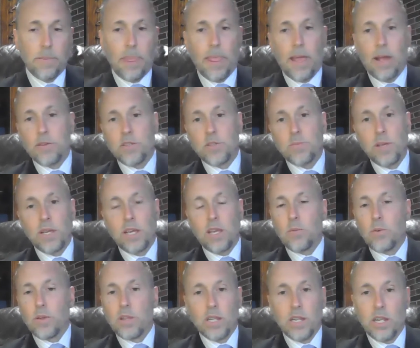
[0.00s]
I was speaking
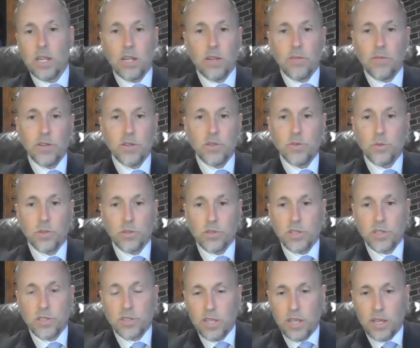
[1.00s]
with an individual
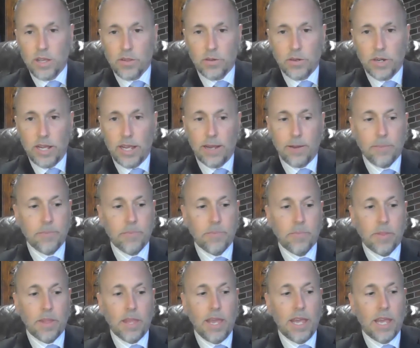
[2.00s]
just the other day,
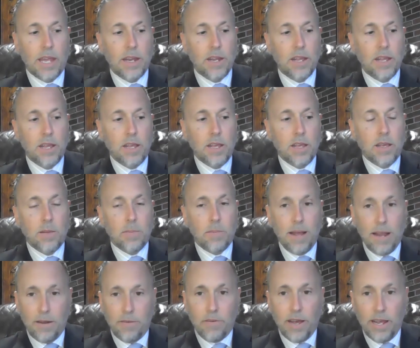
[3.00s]
and my
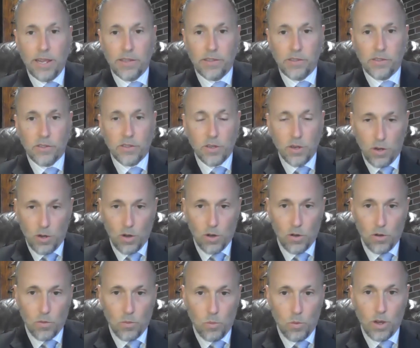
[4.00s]
advice to
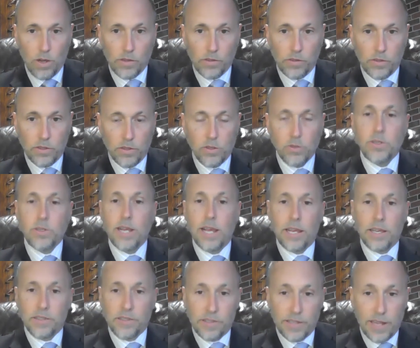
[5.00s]
her was to take
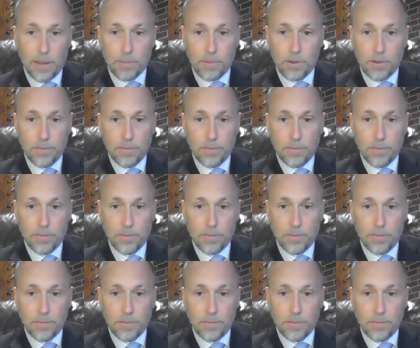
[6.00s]
a step.